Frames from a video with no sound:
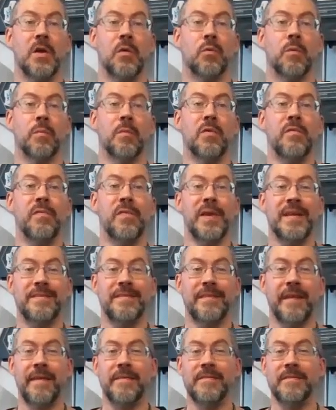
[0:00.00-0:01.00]
We're moving
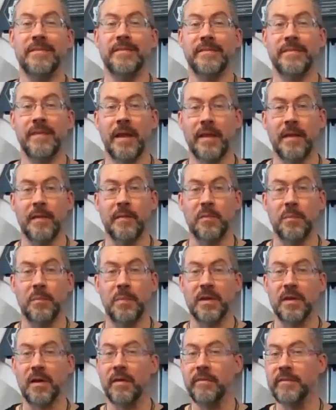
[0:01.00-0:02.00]
at 10 seconds
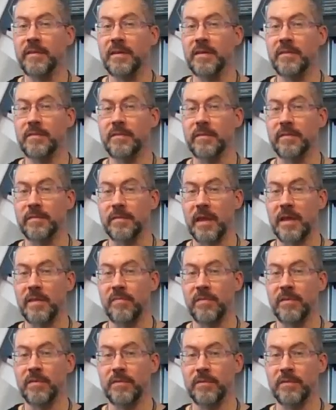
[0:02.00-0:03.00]
because it is the
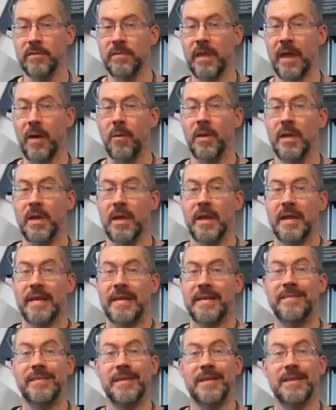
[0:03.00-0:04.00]
safest. Now,
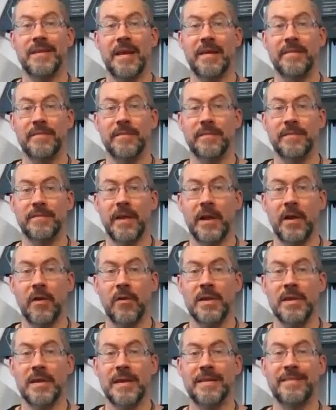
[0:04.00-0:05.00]
is it
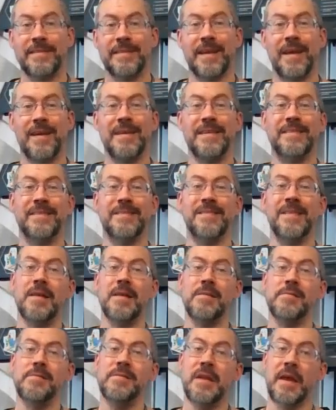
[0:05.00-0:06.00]
necessary? It's
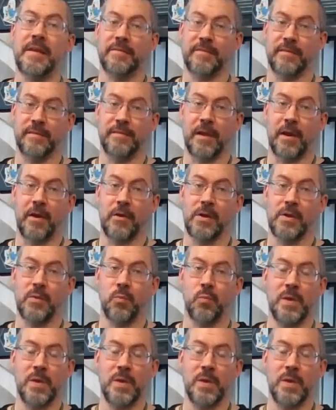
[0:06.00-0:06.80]
not necessary.